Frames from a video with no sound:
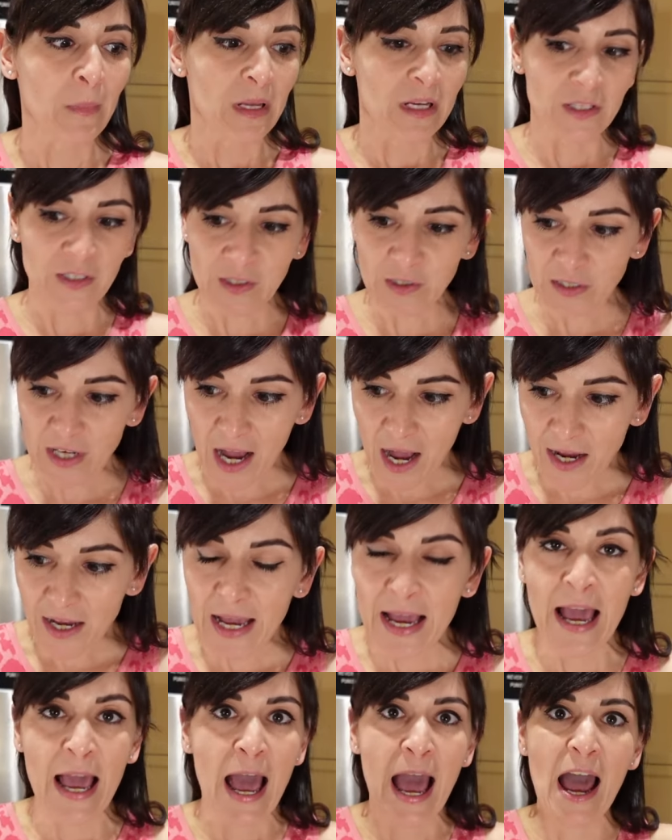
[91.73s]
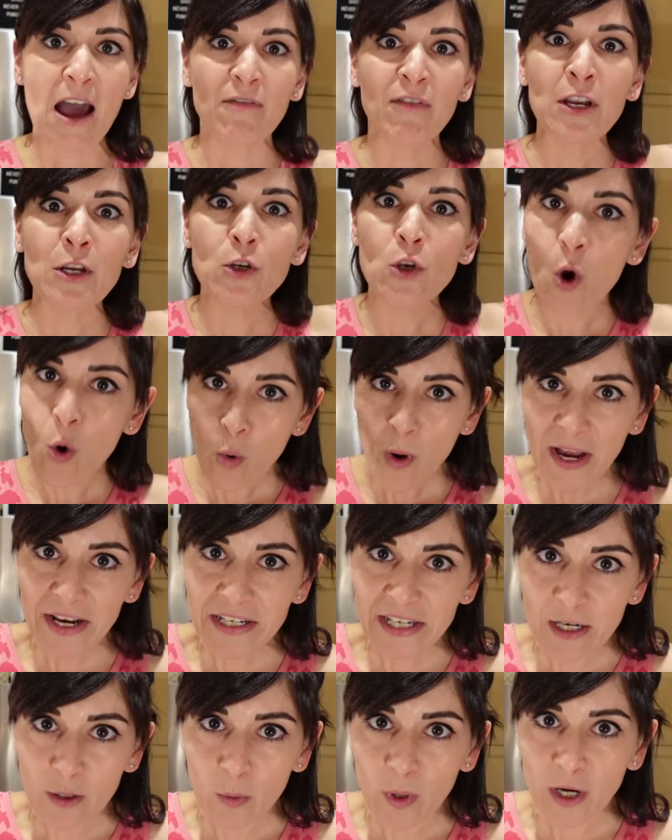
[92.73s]
stuck, having no
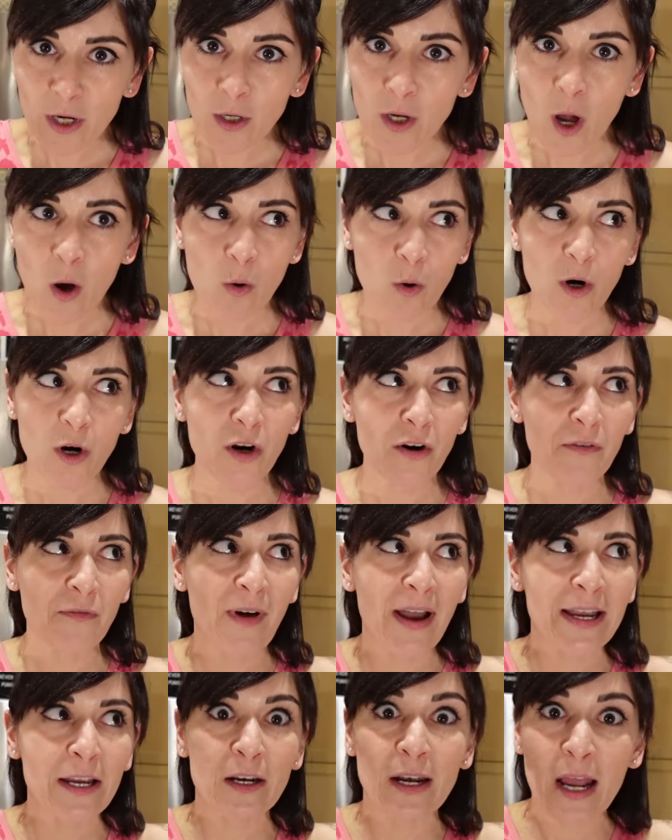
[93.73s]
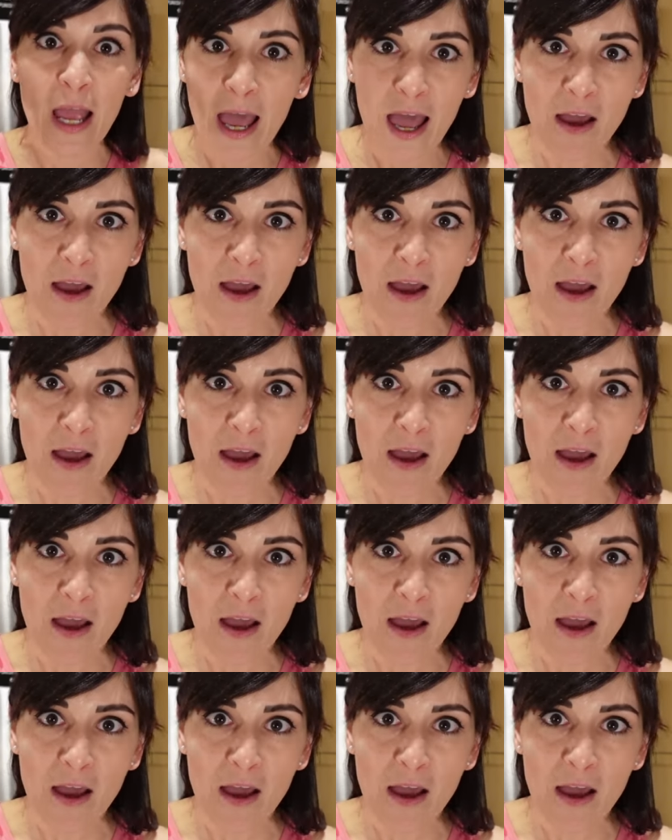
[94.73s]
idea where to go or if I could